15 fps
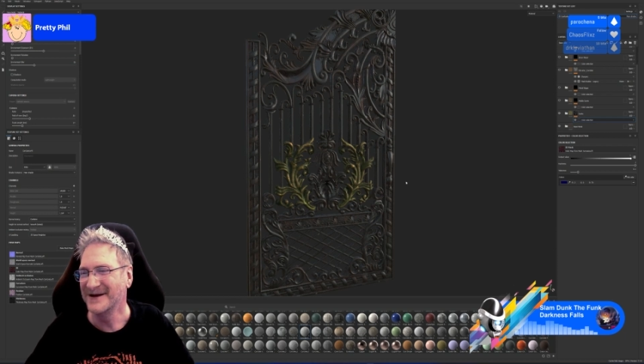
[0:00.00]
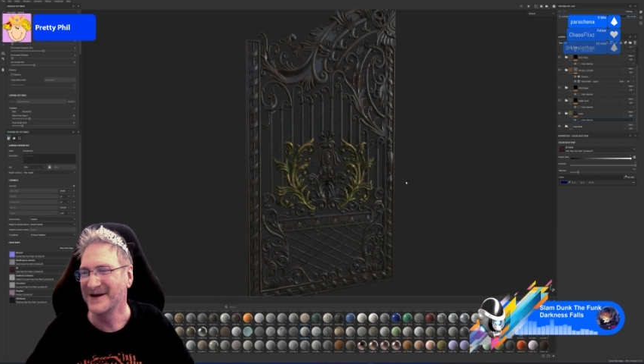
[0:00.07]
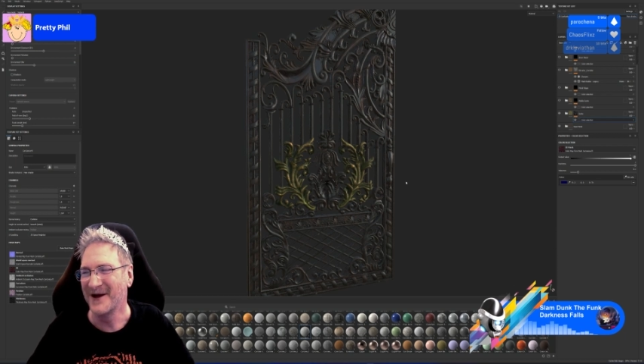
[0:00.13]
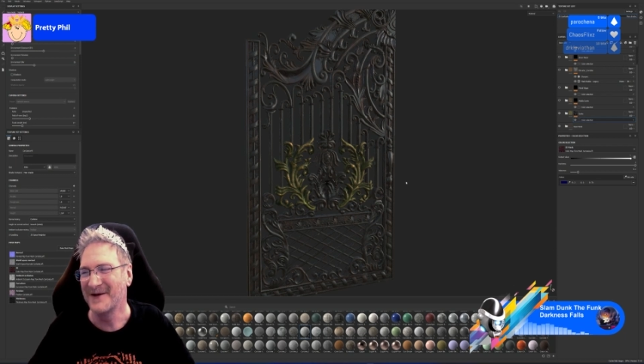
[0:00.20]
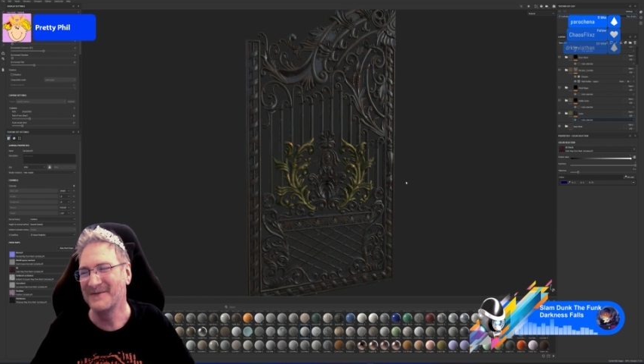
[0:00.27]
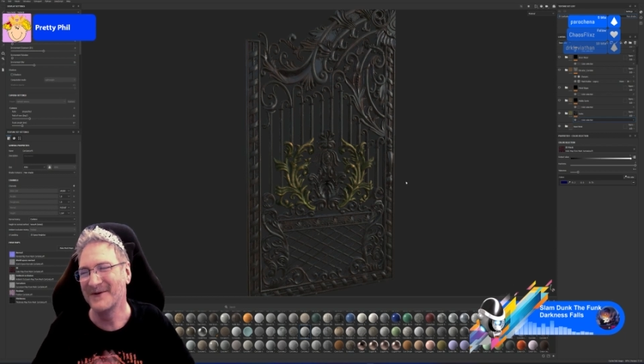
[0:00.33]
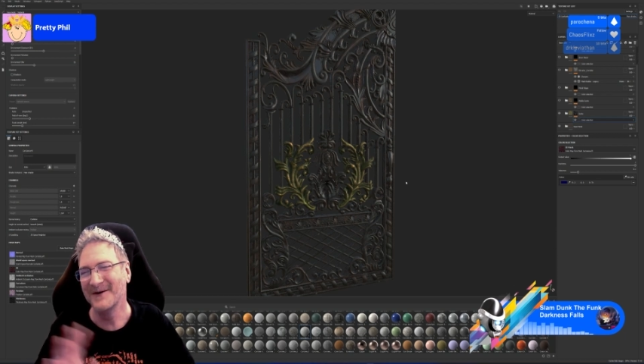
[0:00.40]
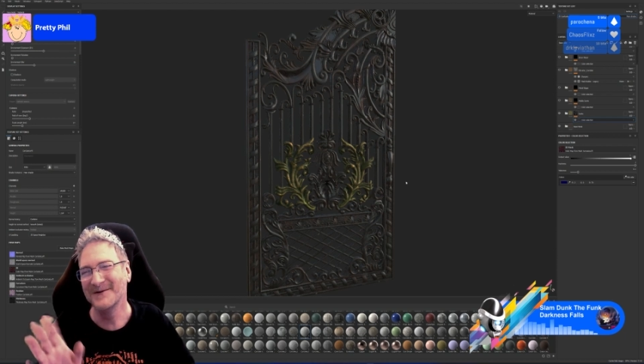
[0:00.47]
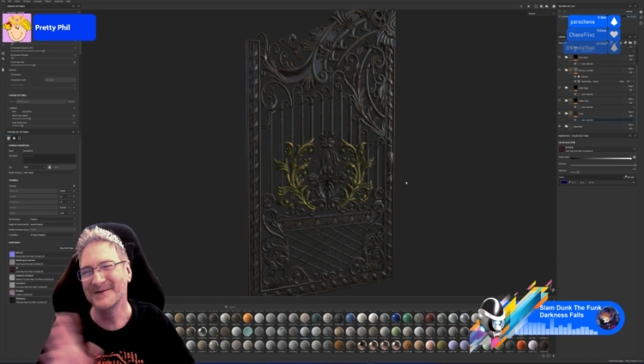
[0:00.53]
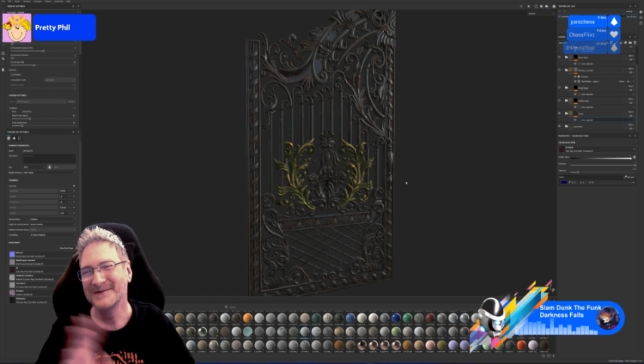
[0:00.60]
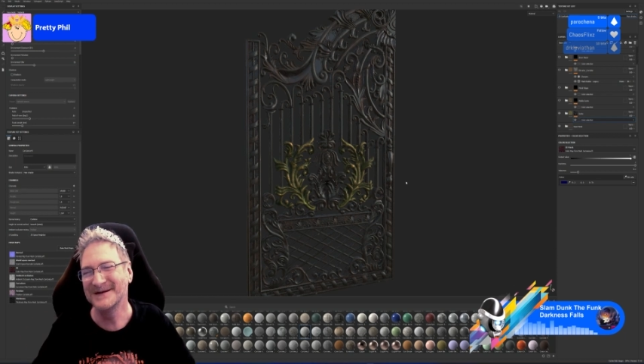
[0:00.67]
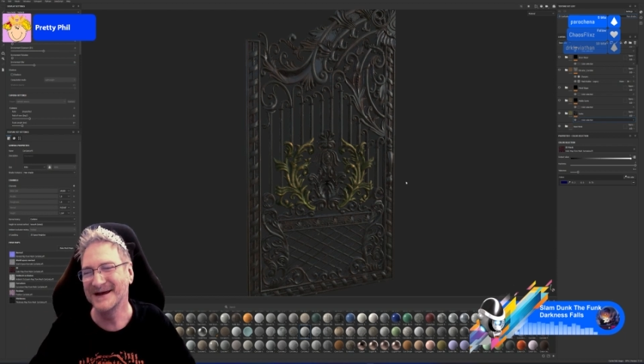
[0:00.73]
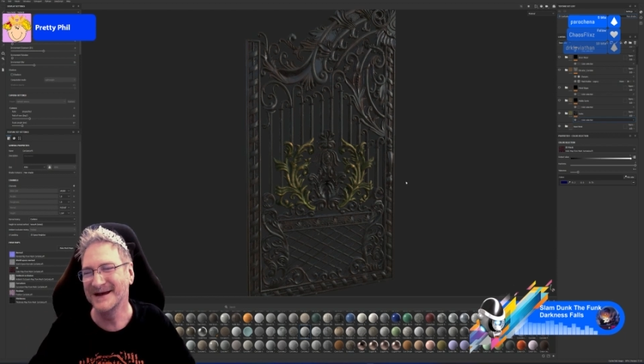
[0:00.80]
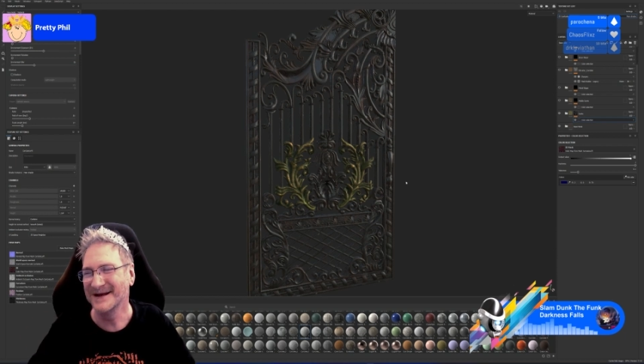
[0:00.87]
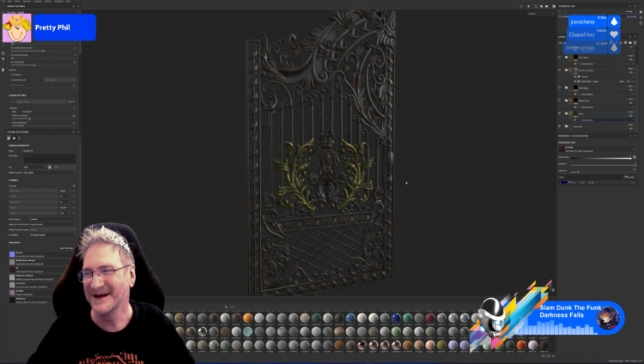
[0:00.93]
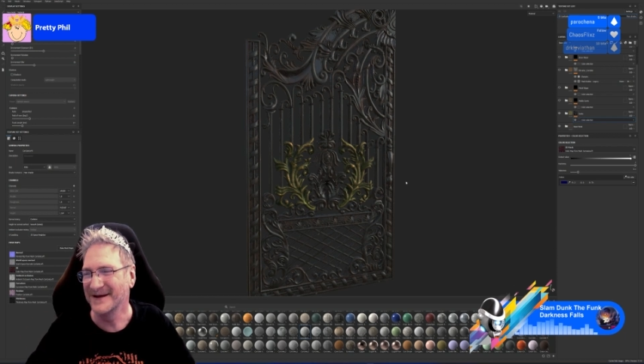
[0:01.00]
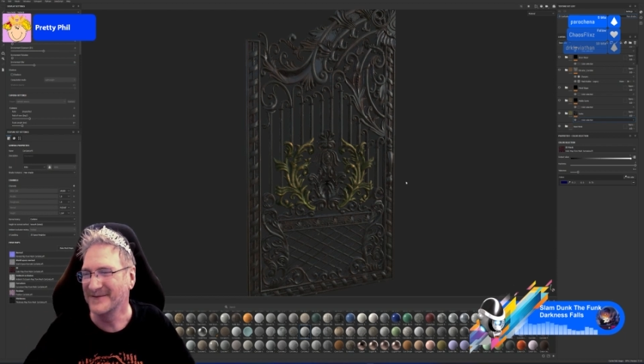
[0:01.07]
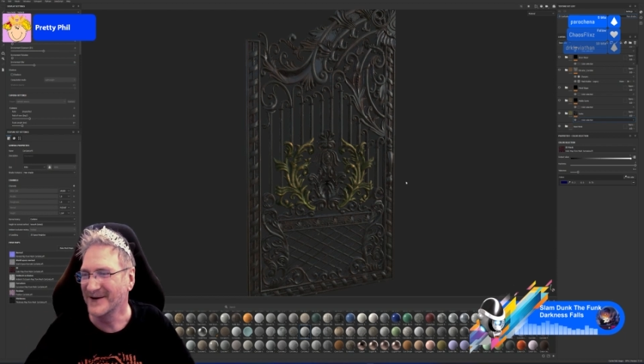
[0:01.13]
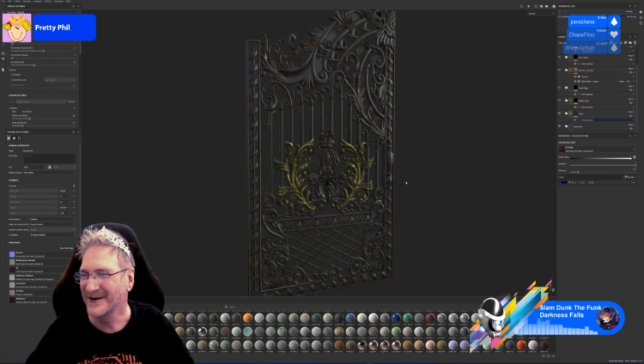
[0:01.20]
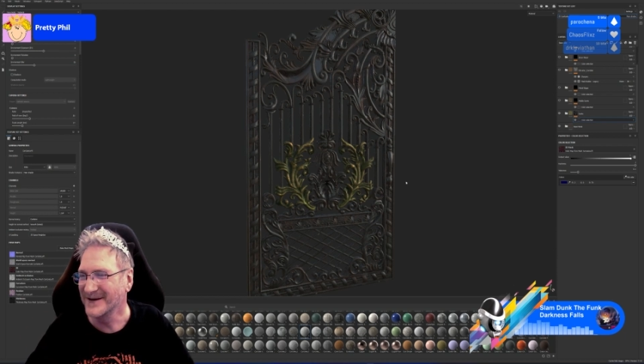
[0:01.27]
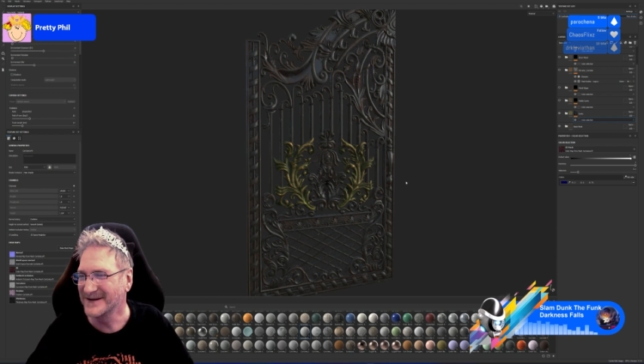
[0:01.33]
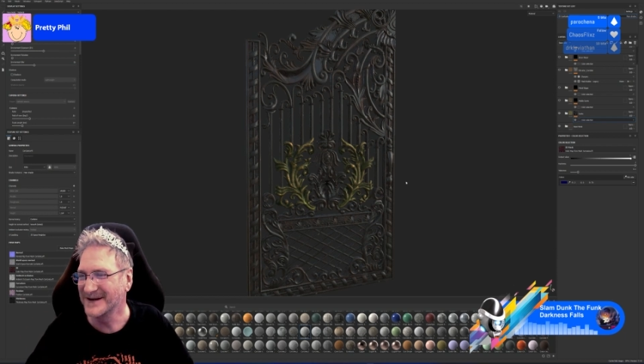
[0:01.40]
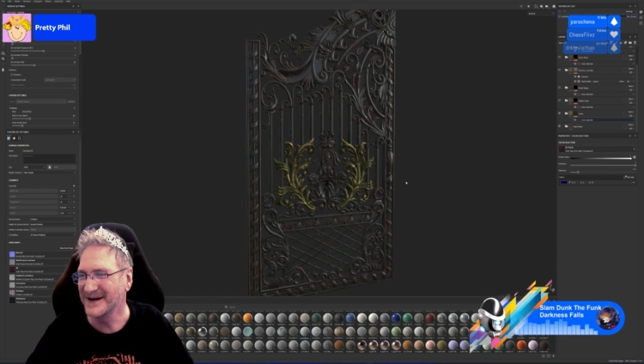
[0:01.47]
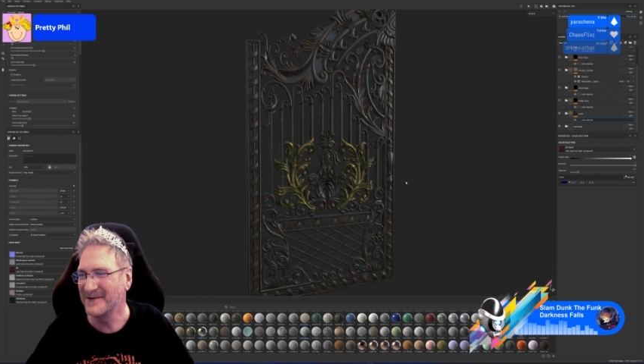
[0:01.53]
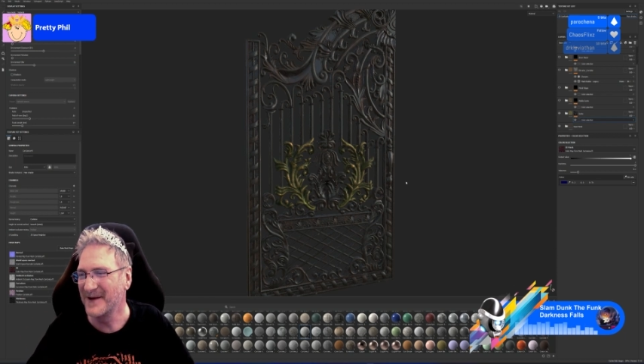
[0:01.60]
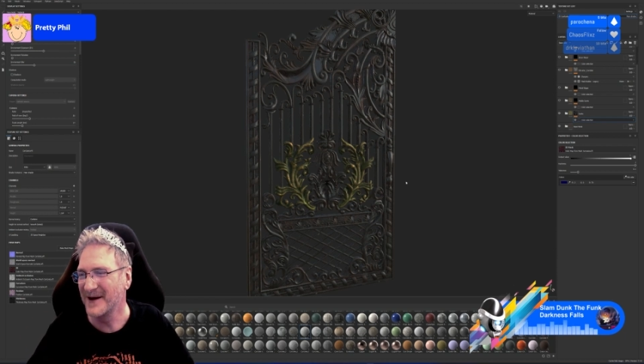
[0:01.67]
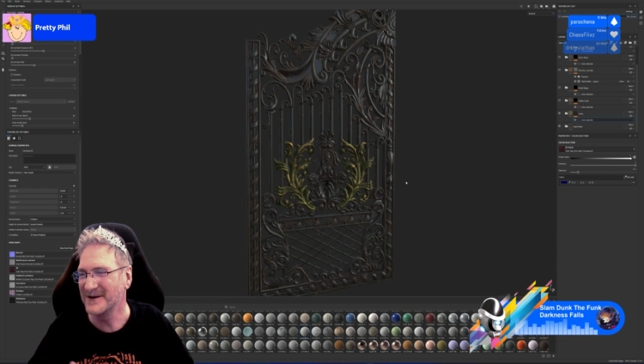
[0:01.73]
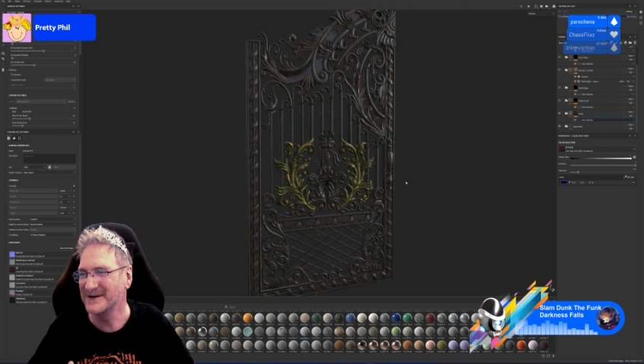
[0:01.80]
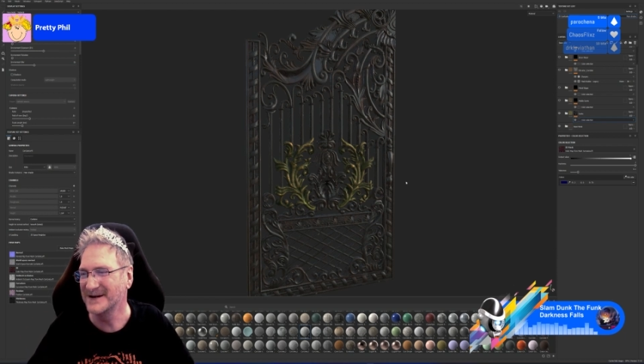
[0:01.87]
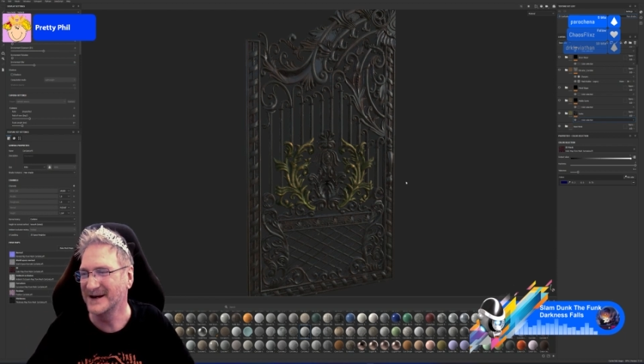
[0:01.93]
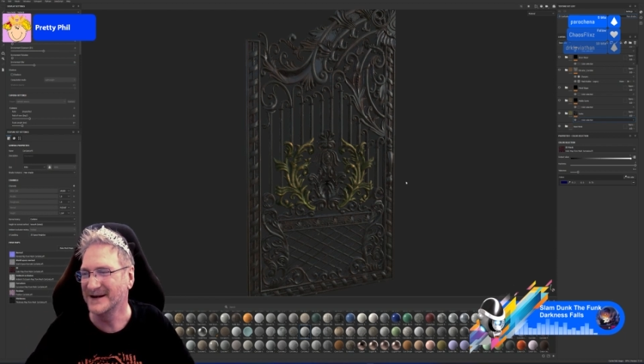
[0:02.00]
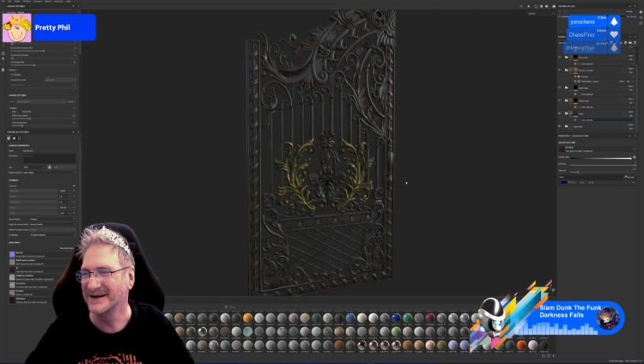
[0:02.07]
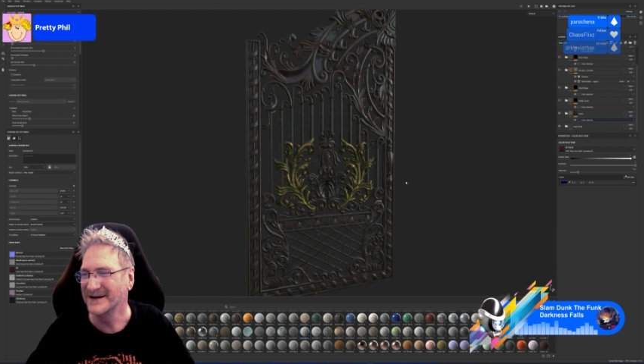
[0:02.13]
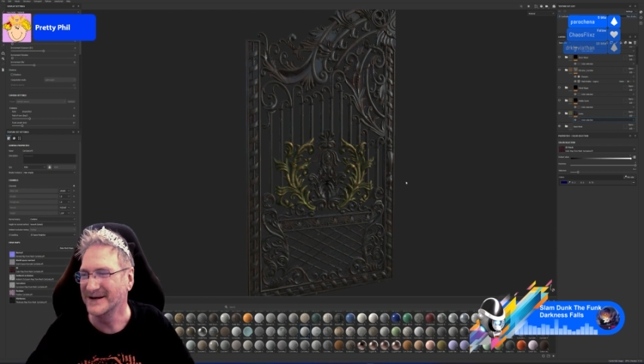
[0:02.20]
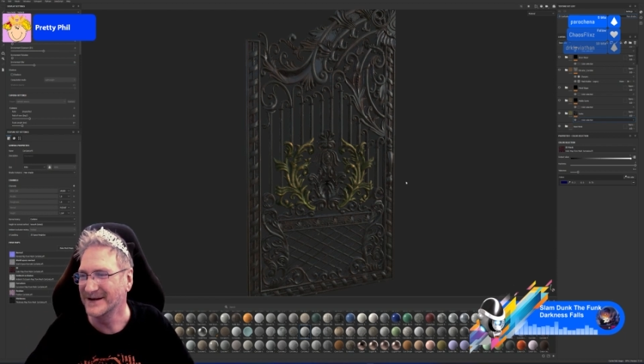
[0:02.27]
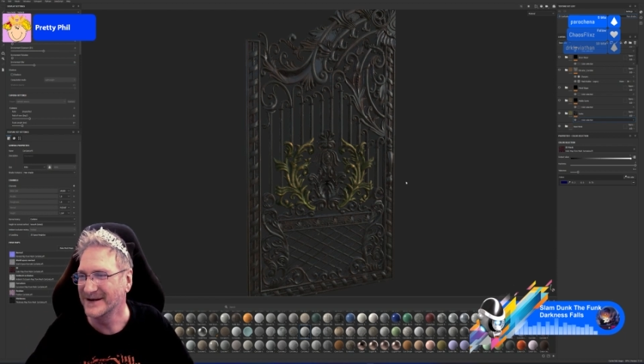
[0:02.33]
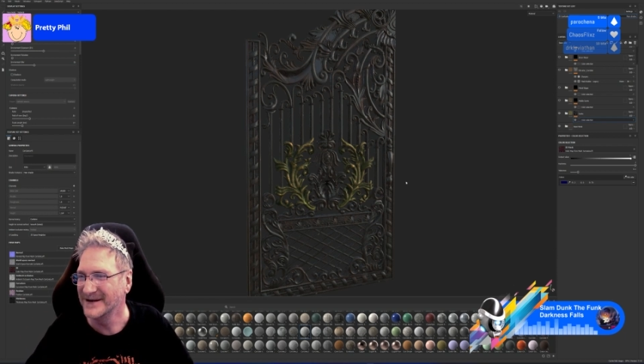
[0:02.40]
No problem. See you, Legmog. See you, Parachetta.